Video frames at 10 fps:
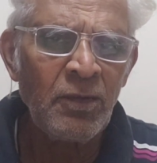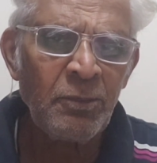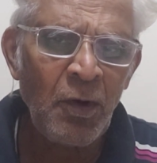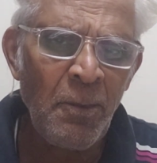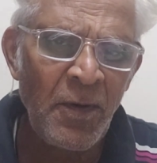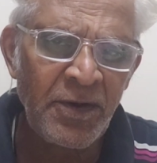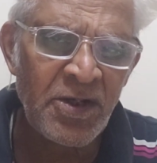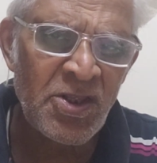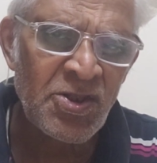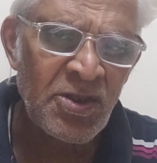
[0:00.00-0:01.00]

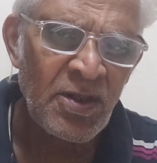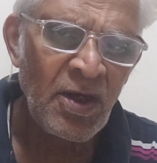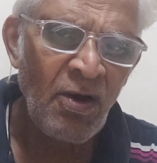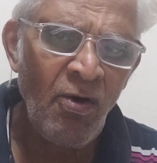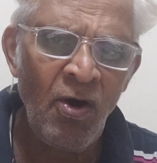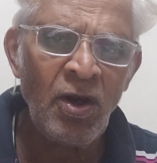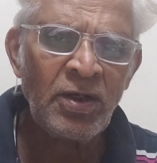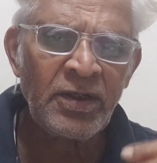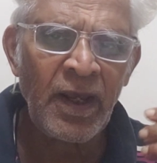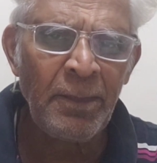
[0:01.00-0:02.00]
properties,
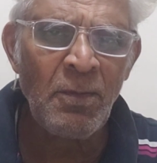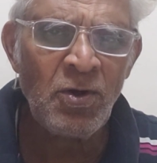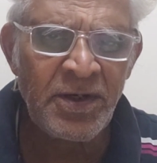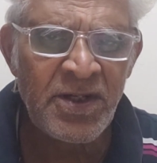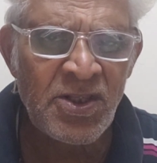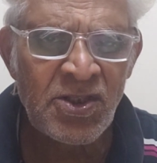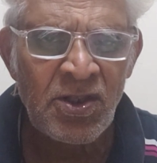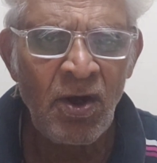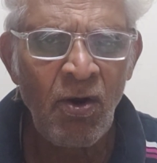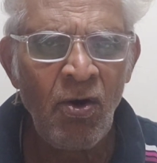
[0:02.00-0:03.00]
all capabilities,
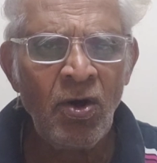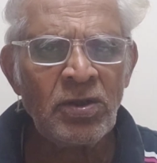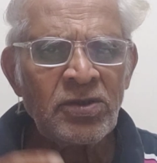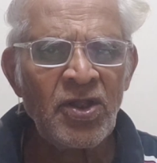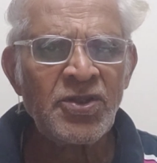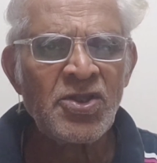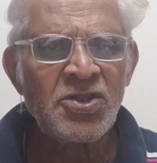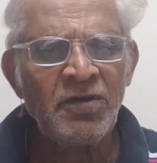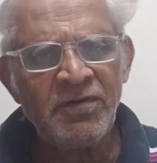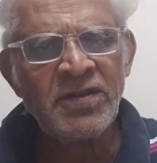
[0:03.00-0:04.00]
all
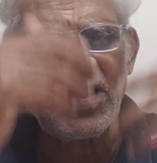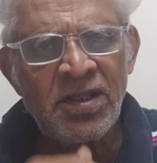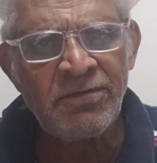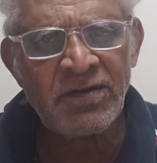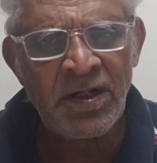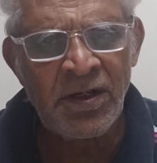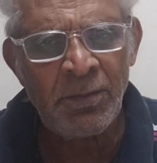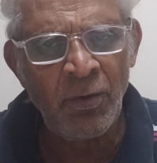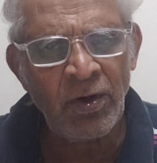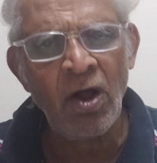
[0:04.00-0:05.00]
tejas, everything is within
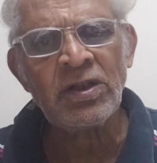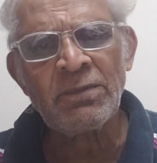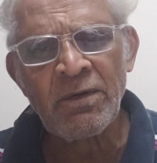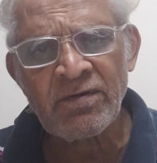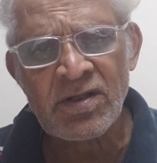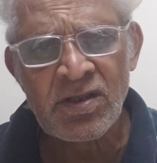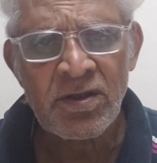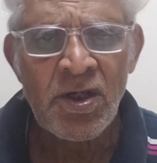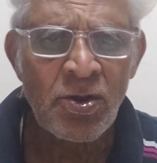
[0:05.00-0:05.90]
him only, all the powers.